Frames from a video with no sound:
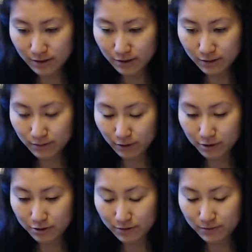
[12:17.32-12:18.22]
are
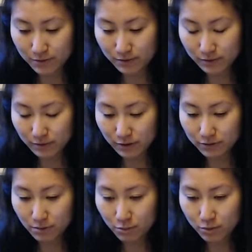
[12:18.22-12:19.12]

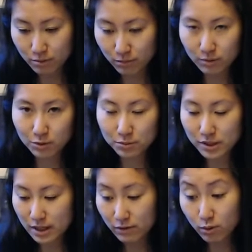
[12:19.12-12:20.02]
Cliffjumper and Bumblebee.
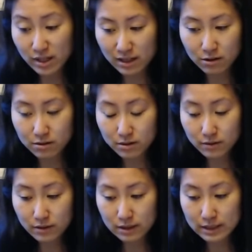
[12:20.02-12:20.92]
Everyone else
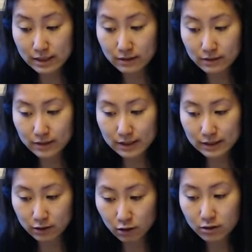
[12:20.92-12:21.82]

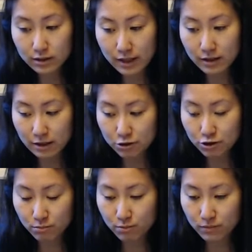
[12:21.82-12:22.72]
looks like
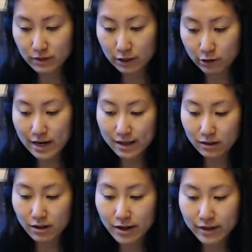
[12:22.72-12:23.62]
they're at the
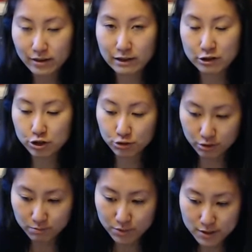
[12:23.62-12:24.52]
height they should
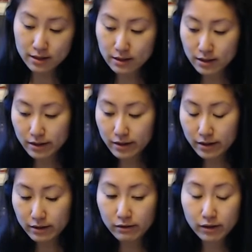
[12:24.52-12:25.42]
be.
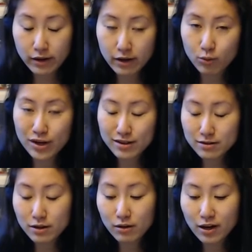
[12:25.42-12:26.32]
I can't wait
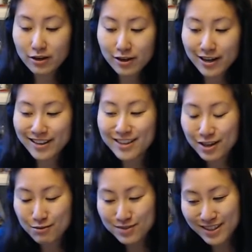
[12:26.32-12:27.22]
till Ironhide
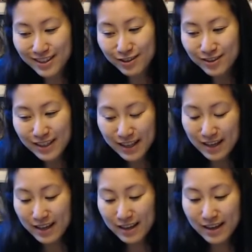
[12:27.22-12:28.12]
comes out
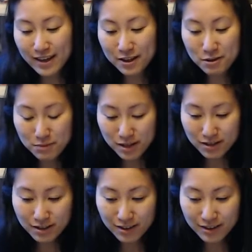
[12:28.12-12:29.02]
and the
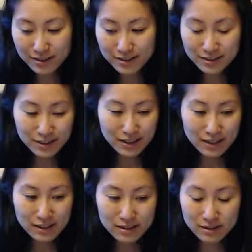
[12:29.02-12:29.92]
Minicons,
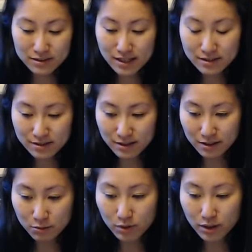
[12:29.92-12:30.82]
because that's like, what?